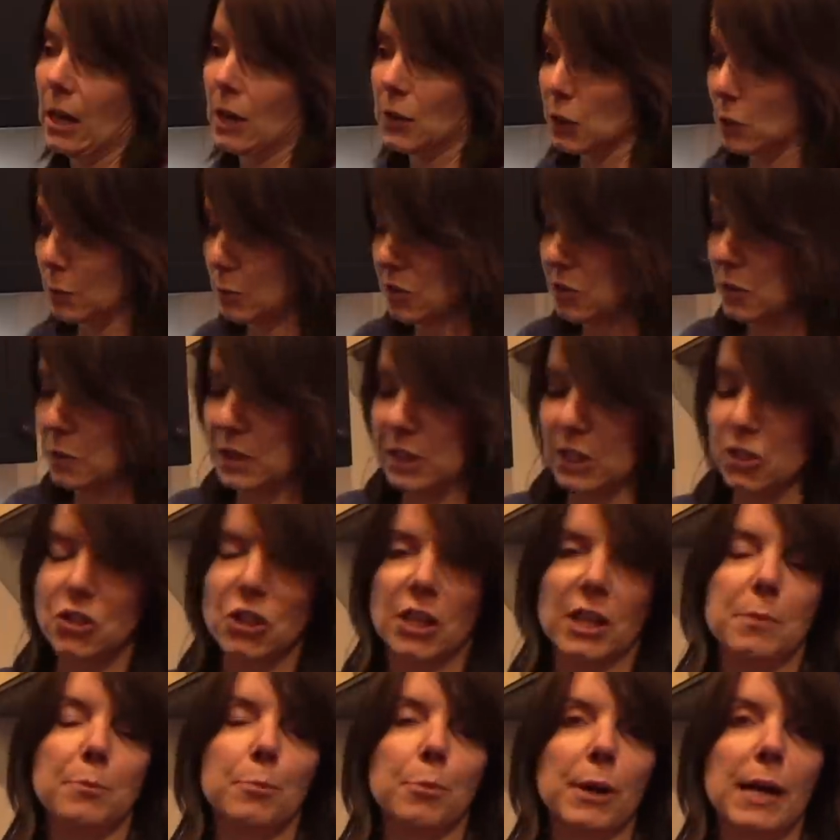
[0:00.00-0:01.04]
so I'm just using
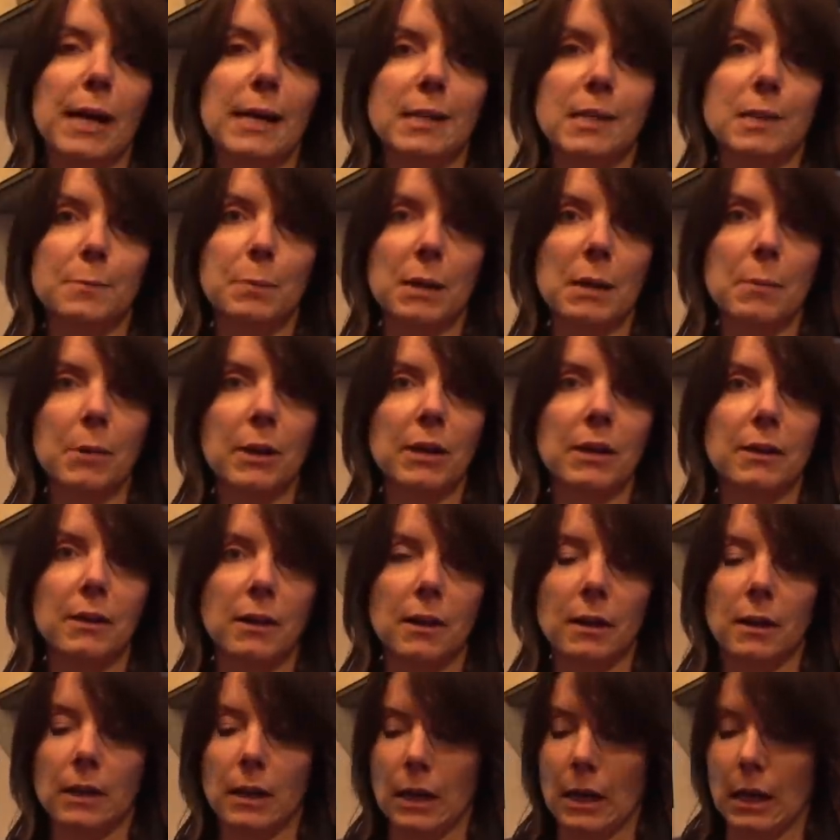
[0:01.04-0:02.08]
chicken breasts, but I'm
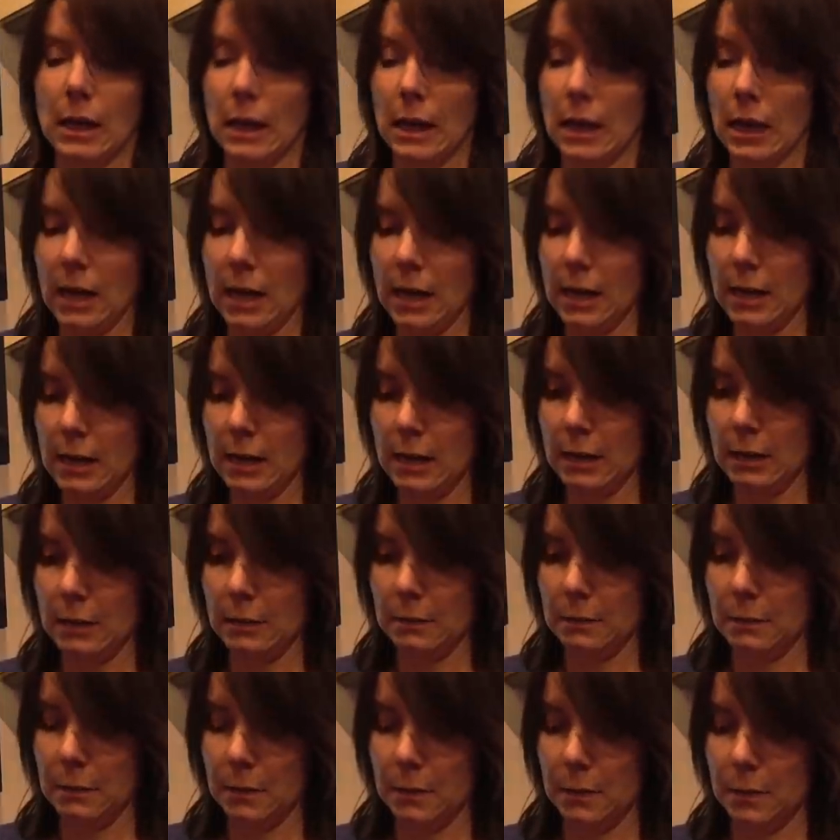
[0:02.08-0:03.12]
gonna,
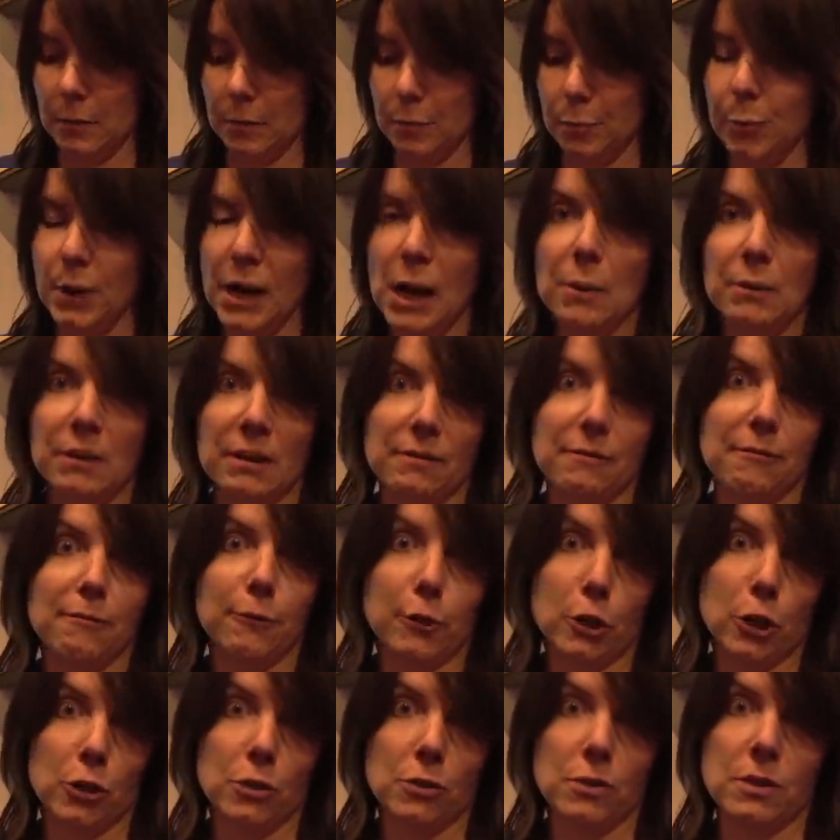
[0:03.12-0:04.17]
uh, brown it
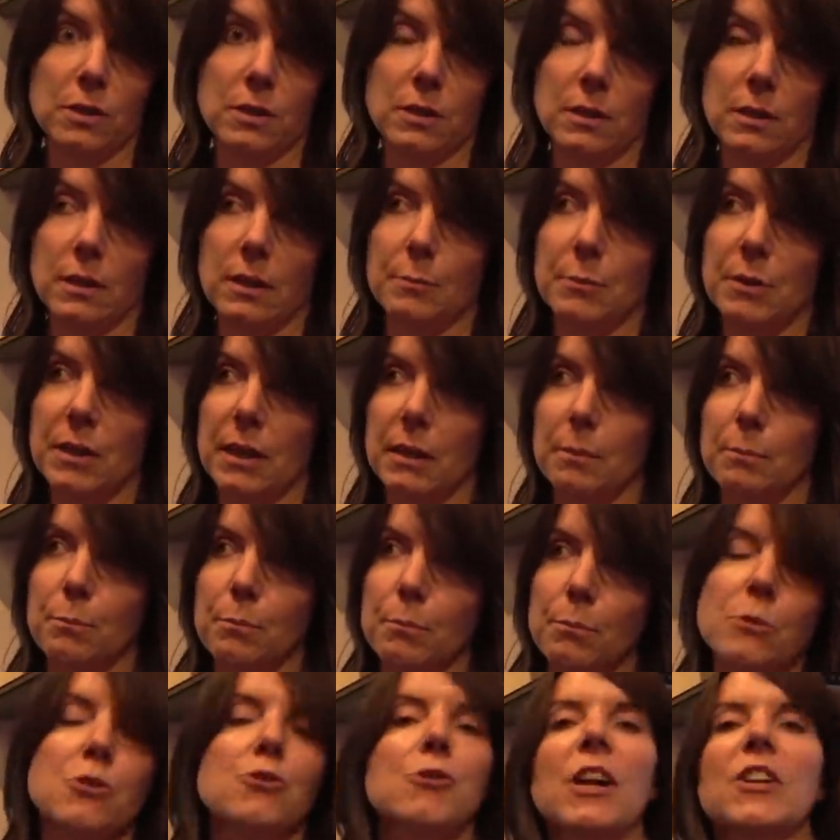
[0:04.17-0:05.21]
first. I'm gonna
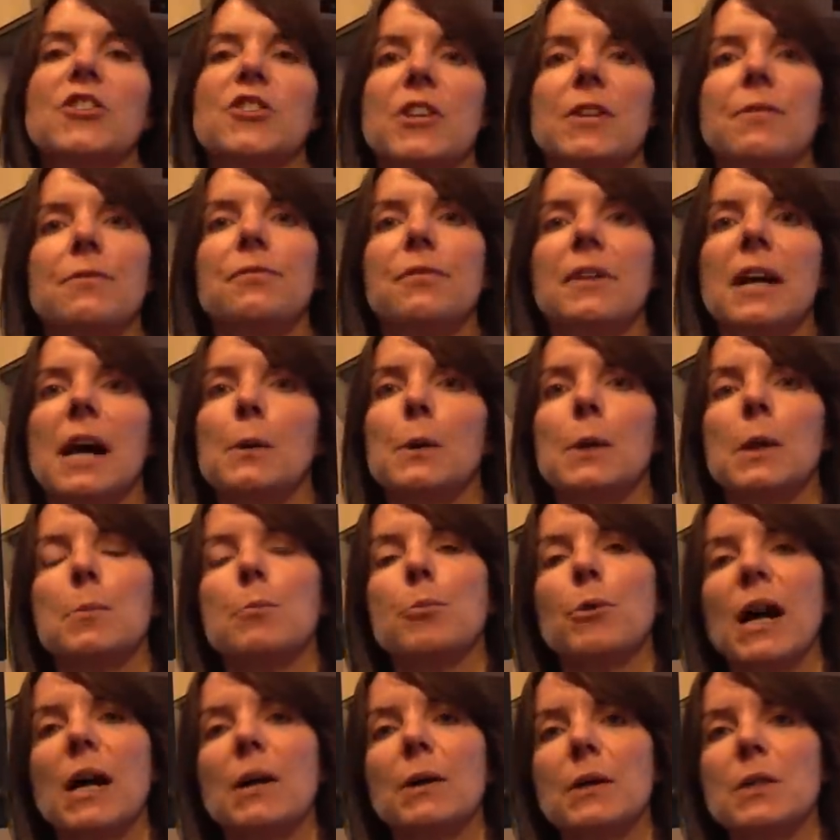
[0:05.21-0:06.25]
dredge it in flour and
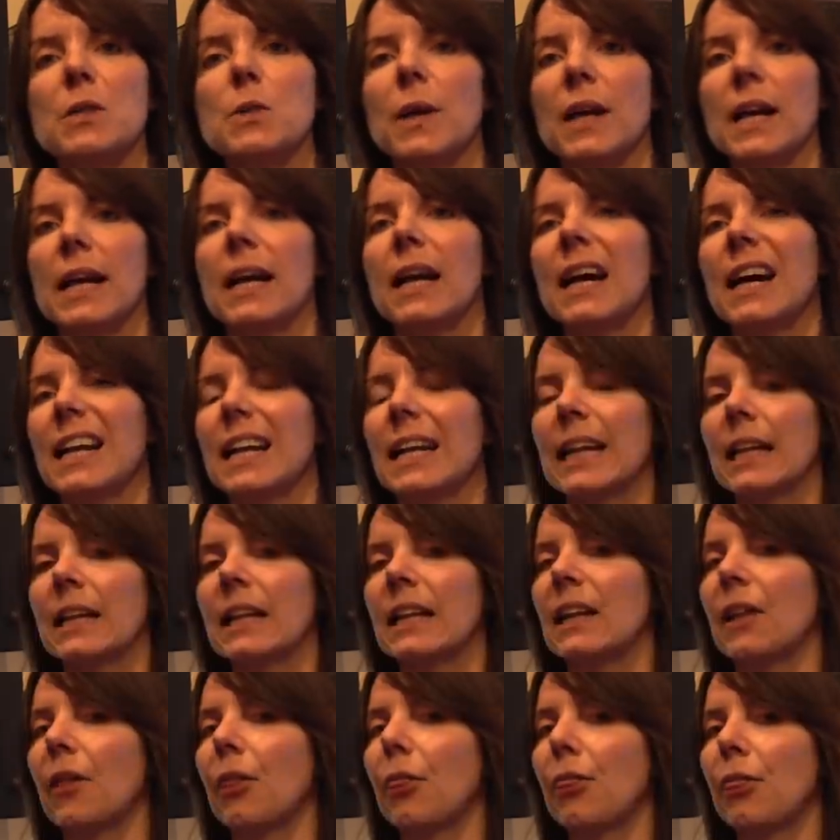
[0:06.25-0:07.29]
brown it so I can kind of get
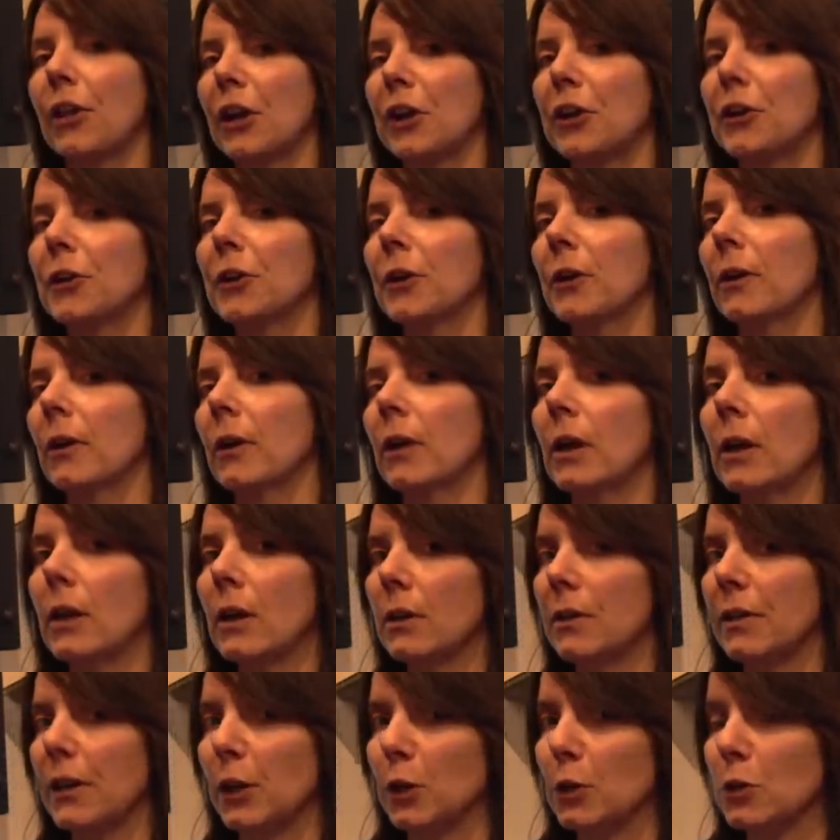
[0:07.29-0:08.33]
like a thicker,
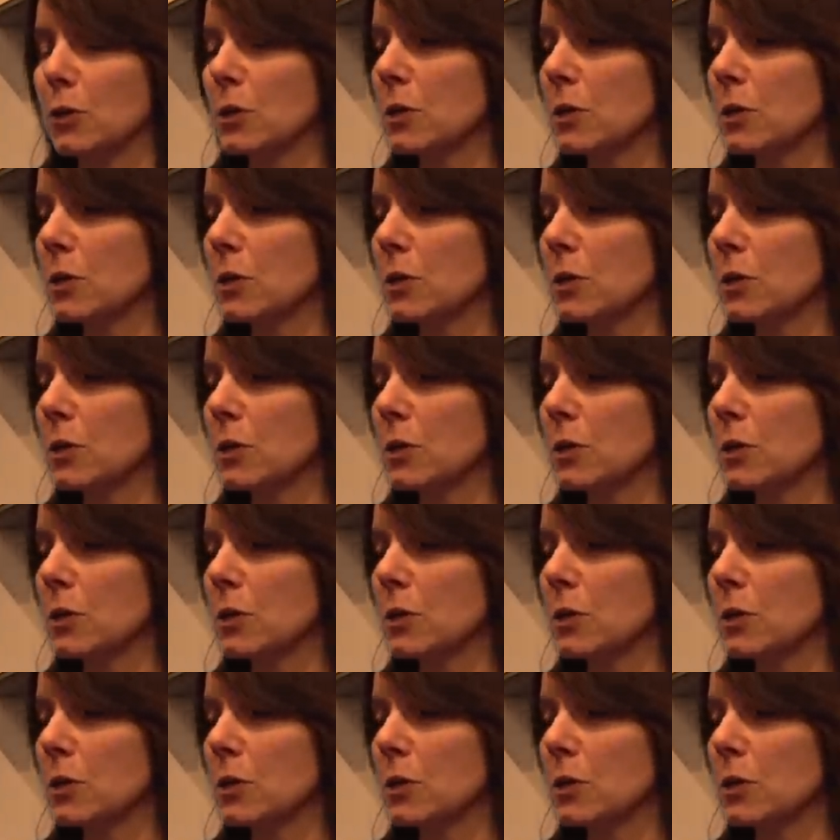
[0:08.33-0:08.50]
thicker